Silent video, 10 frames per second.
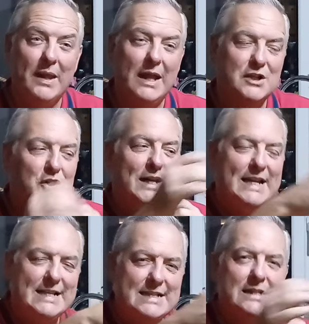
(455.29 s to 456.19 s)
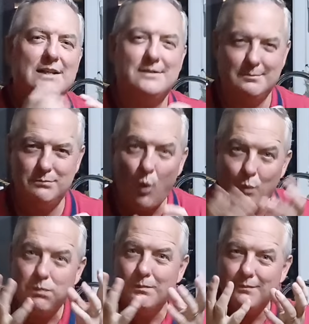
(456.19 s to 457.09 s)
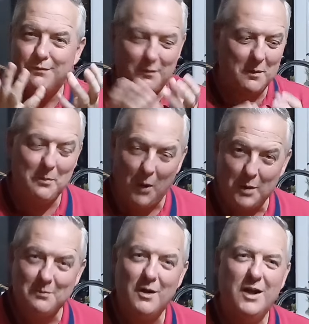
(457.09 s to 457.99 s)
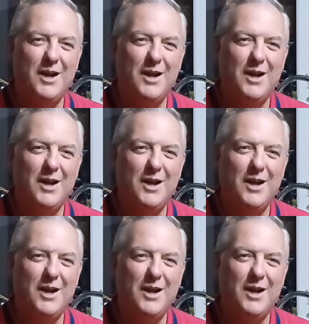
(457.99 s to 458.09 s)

It's not hiss, it's a bloop from the bottom,